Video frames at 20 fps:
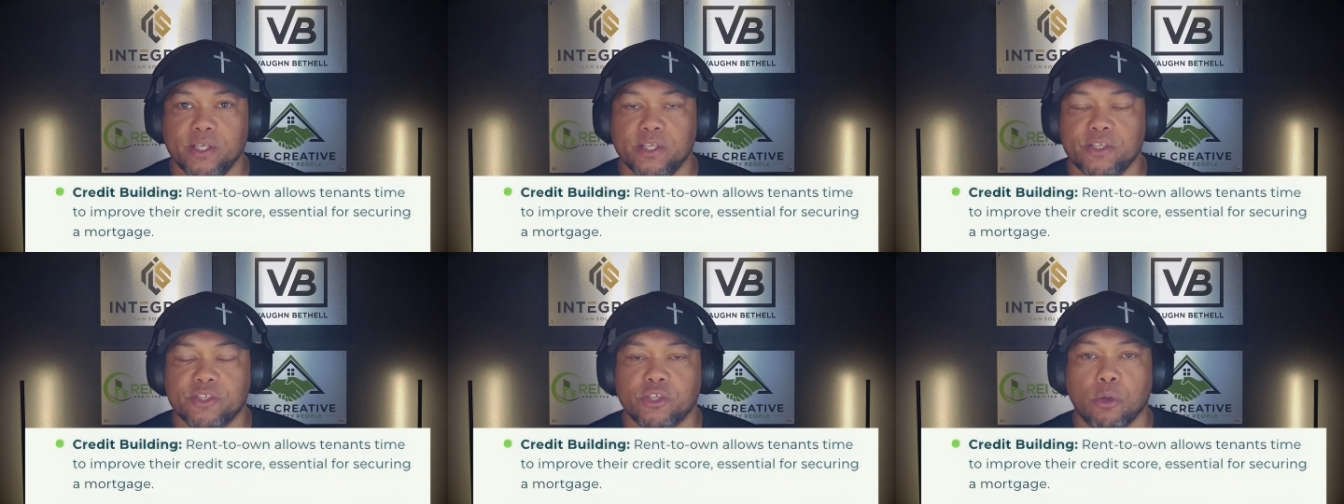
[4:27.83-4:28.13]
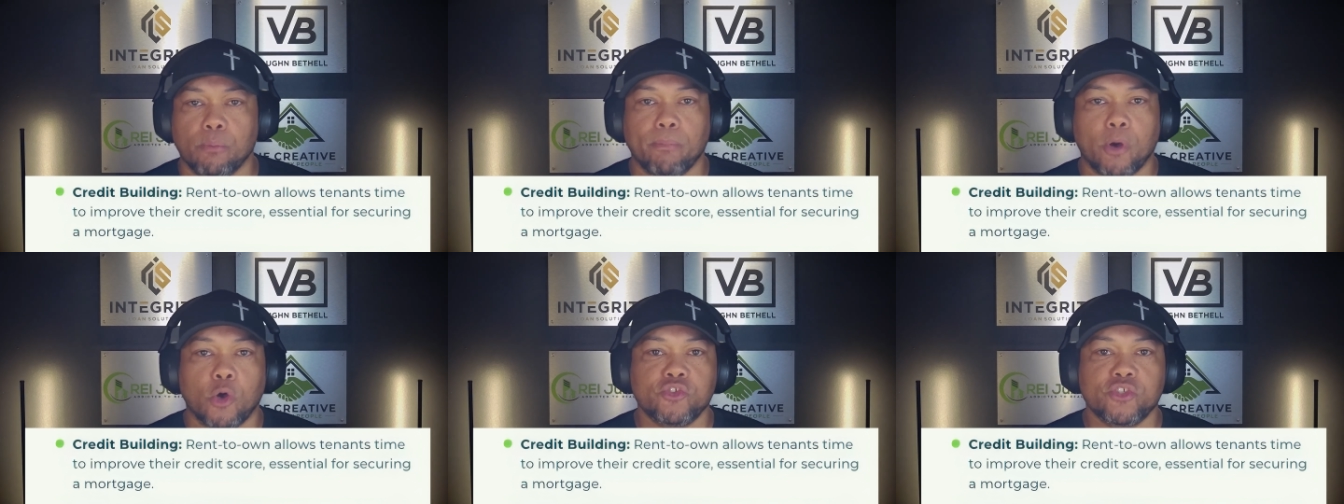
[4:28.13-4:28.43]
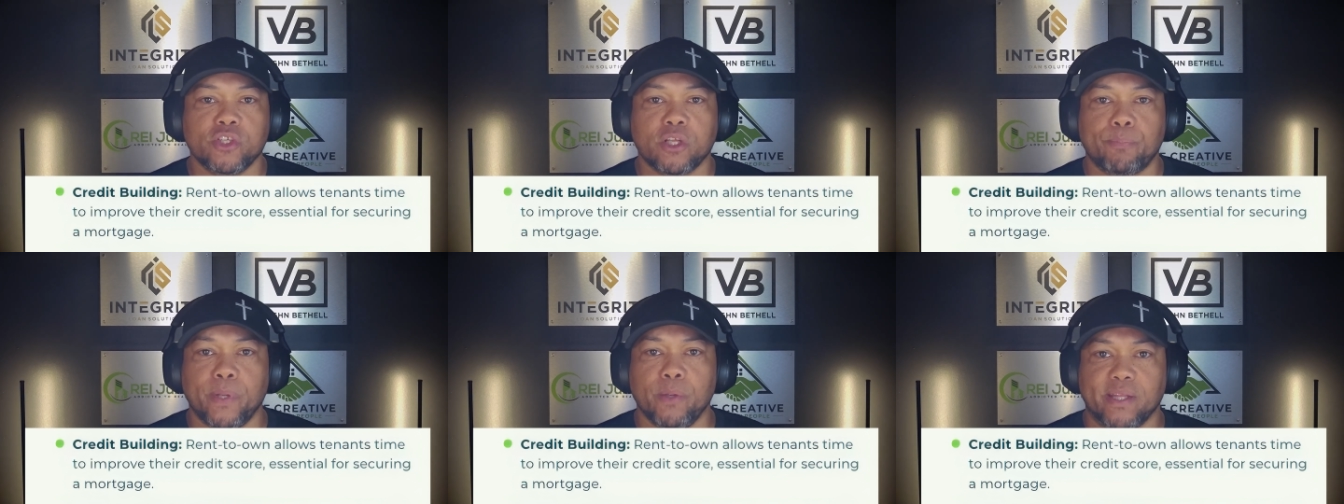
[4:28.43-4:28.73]
So, most
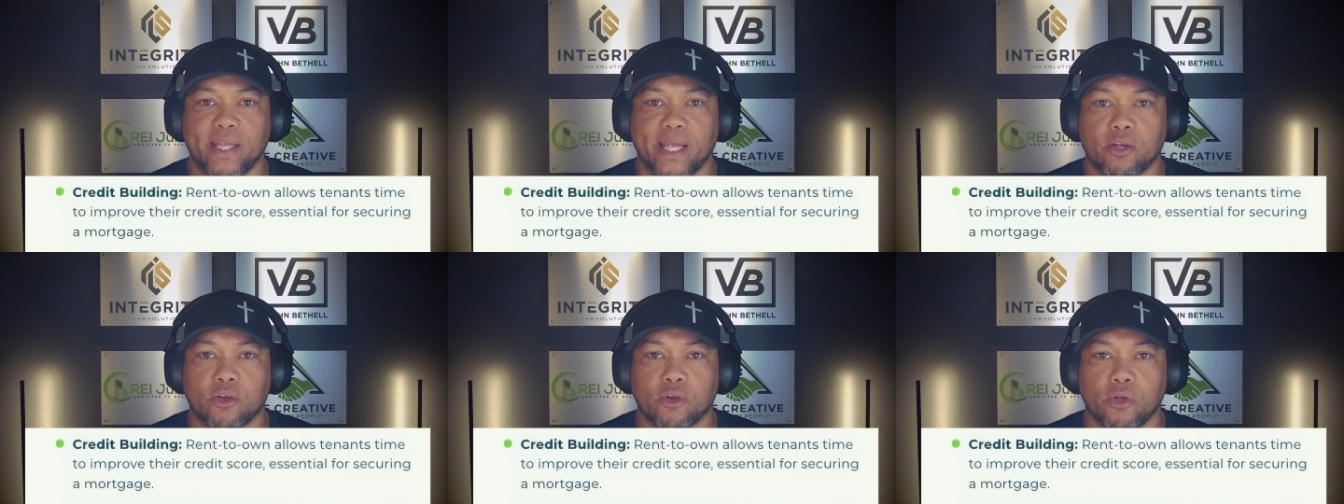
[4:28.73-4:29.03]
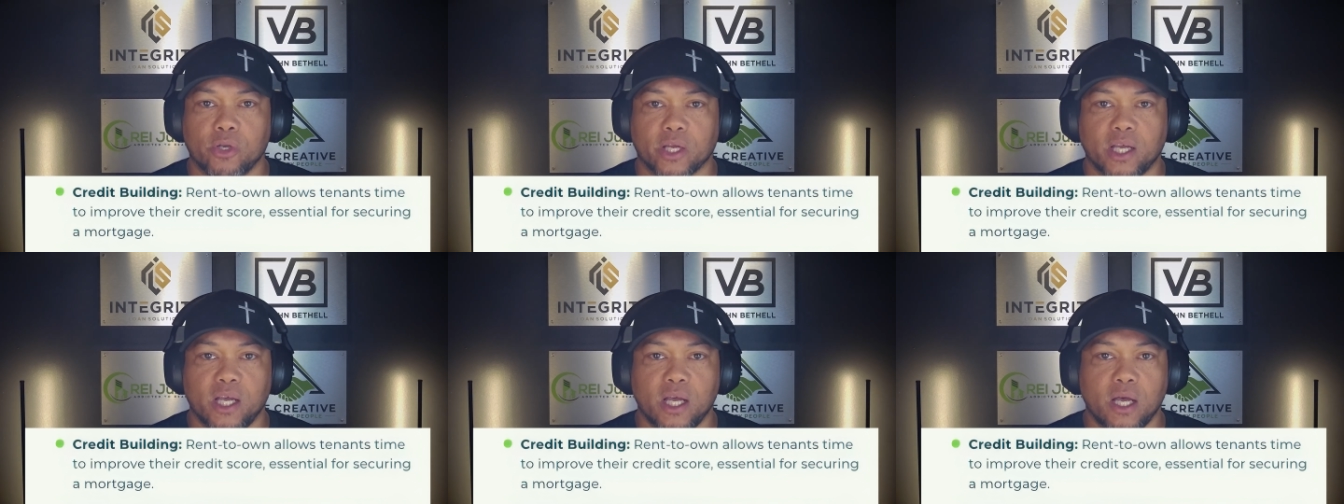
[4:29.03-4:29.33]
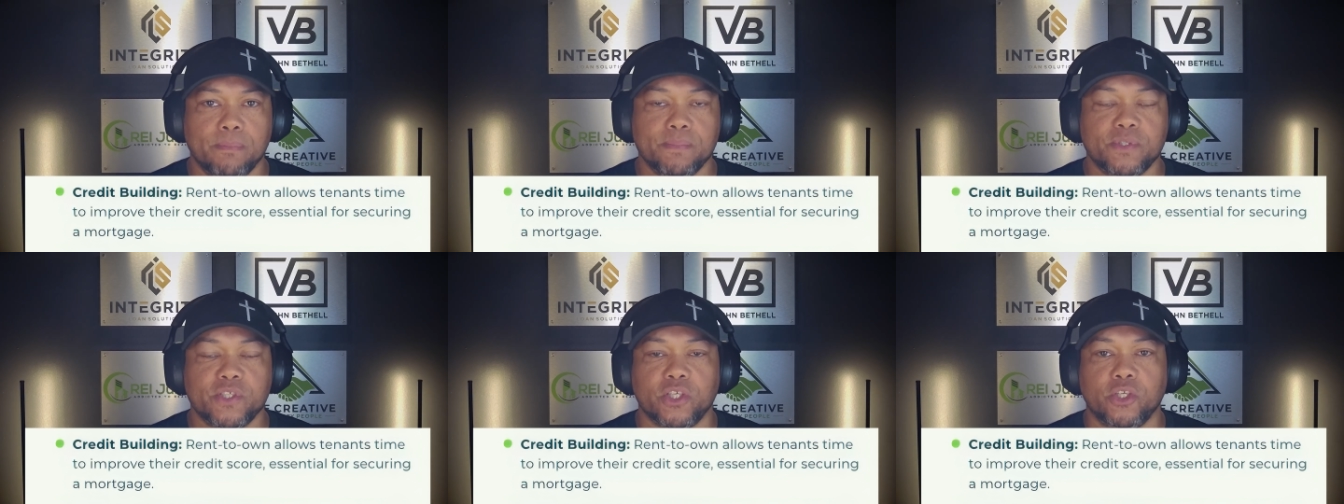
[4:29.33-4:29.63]
of the people that are going to
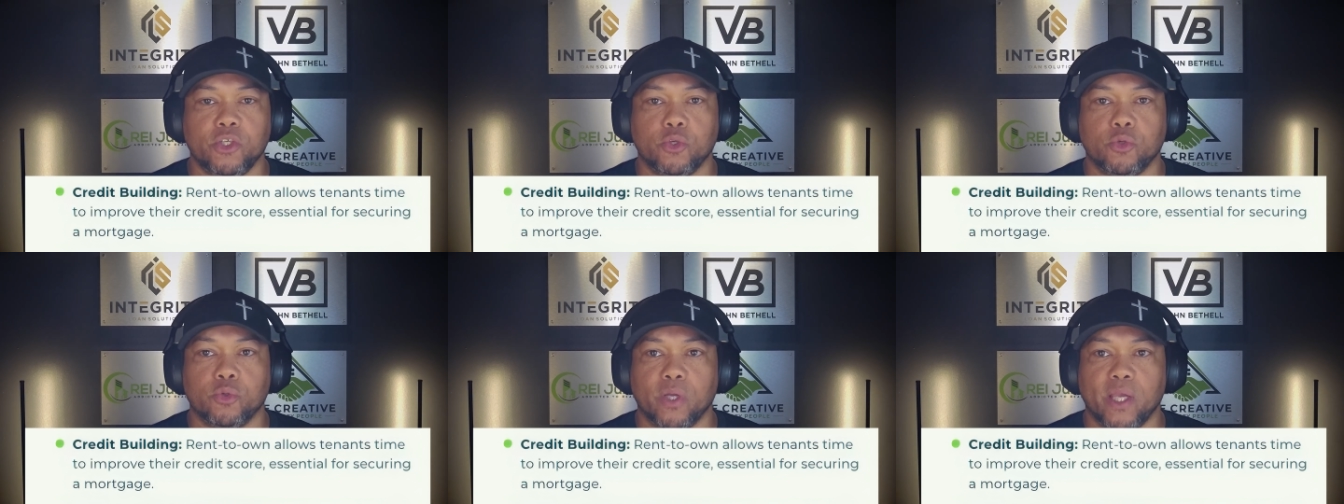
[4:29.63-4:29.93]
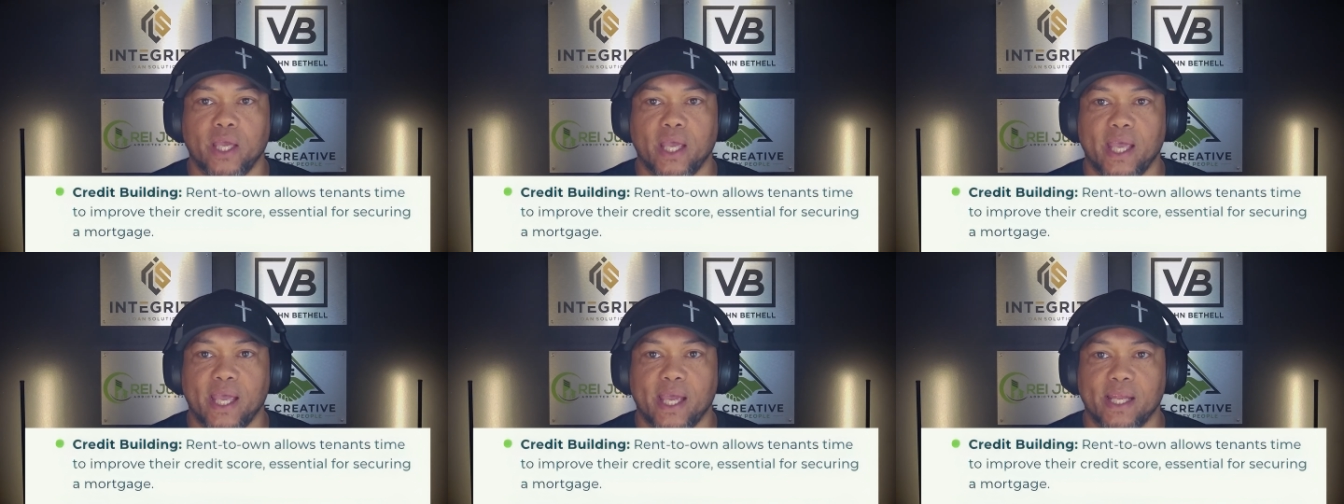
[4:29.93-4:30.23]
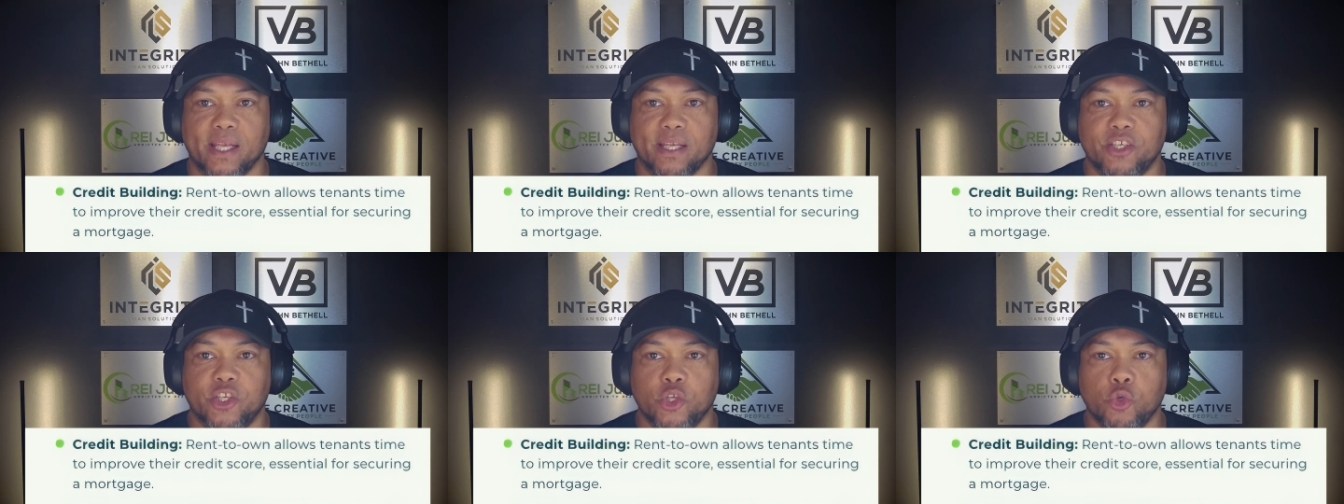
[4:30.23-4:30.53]
come to you
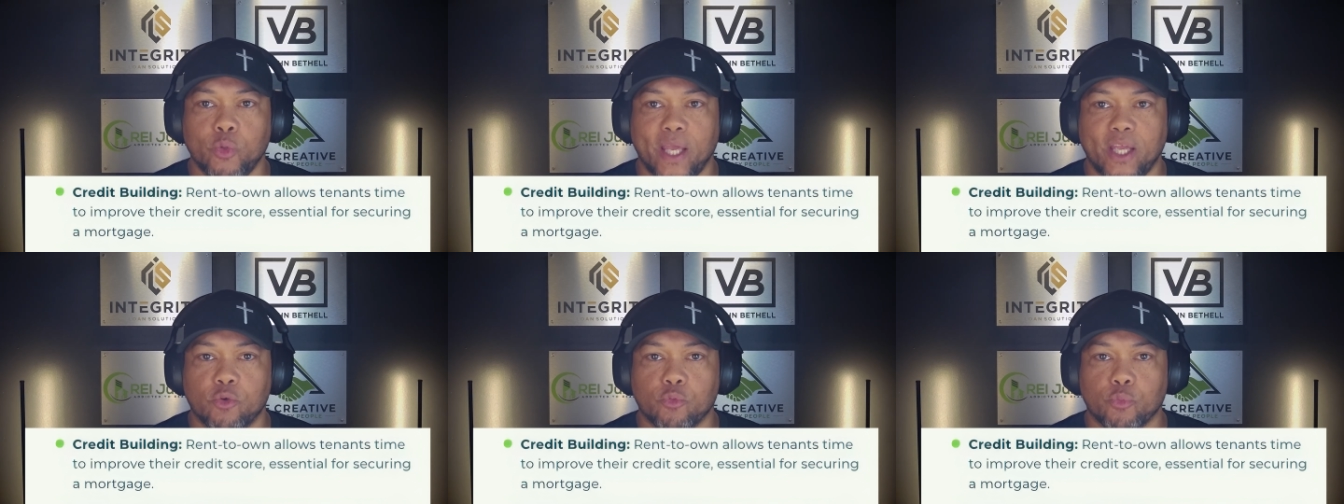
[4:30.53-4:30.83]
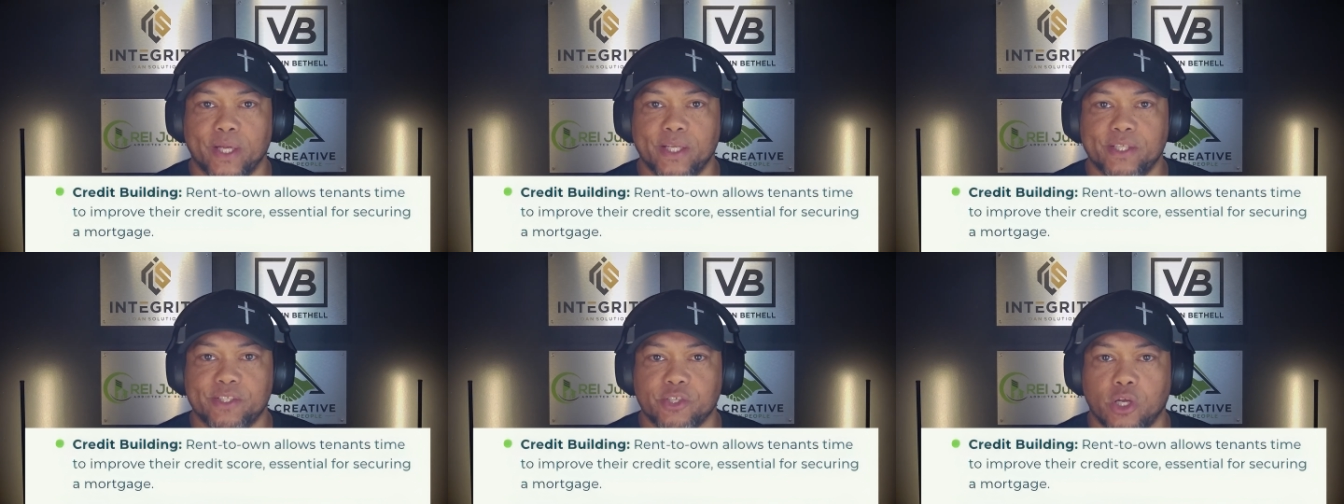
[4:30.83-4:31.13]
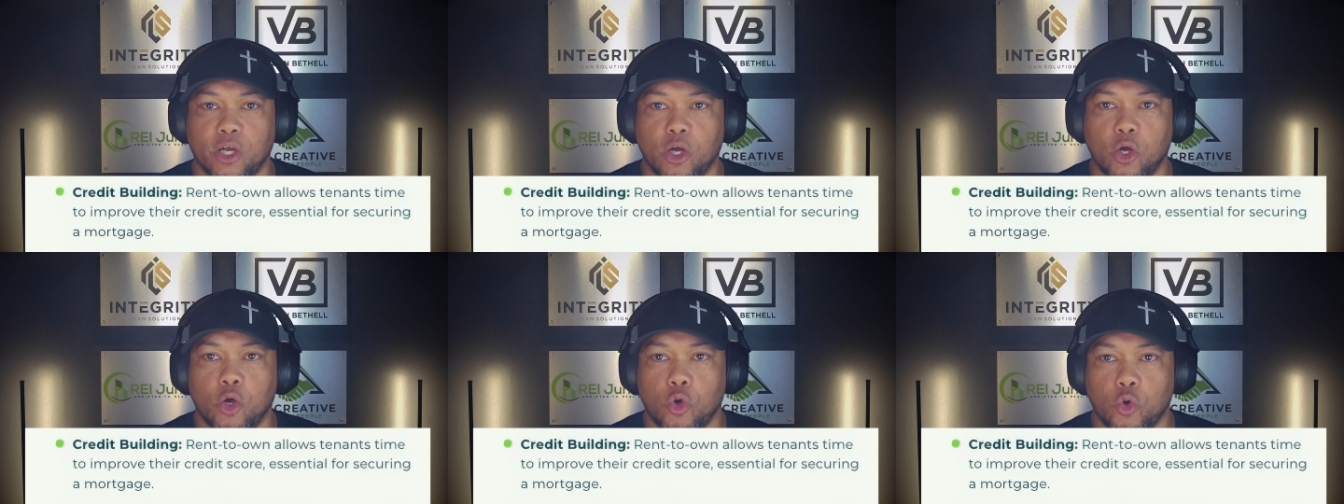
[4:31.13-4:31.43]
and do a rent
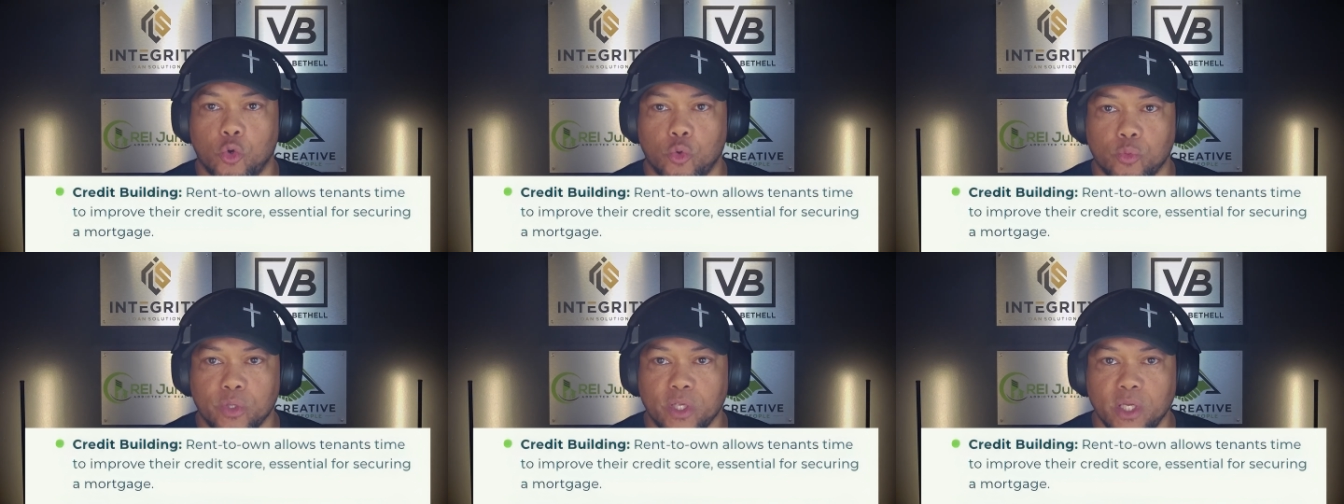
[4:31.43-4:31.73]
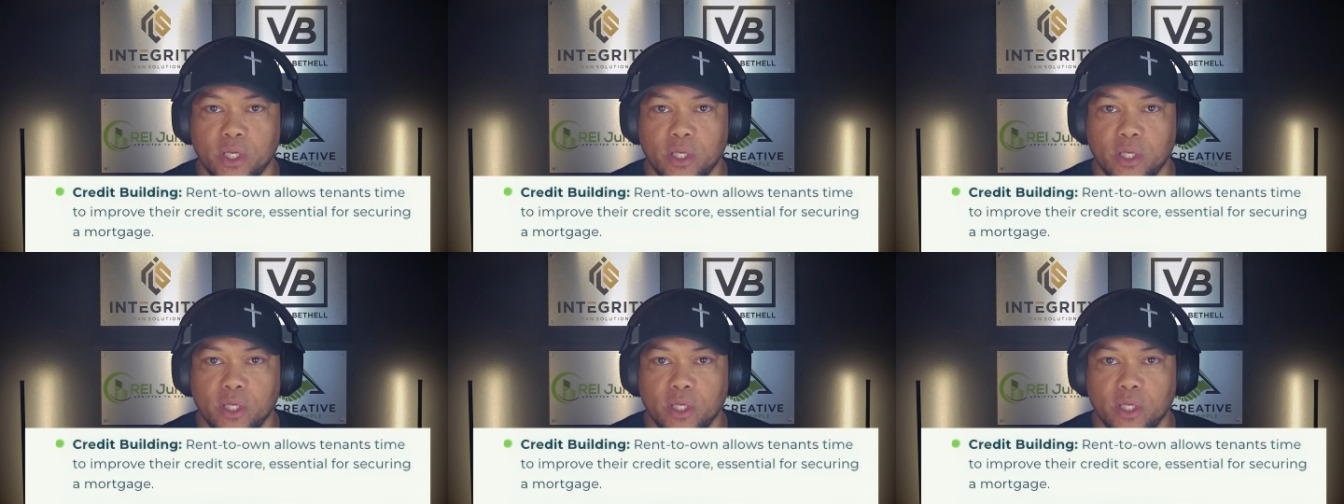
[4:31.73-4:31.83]
to own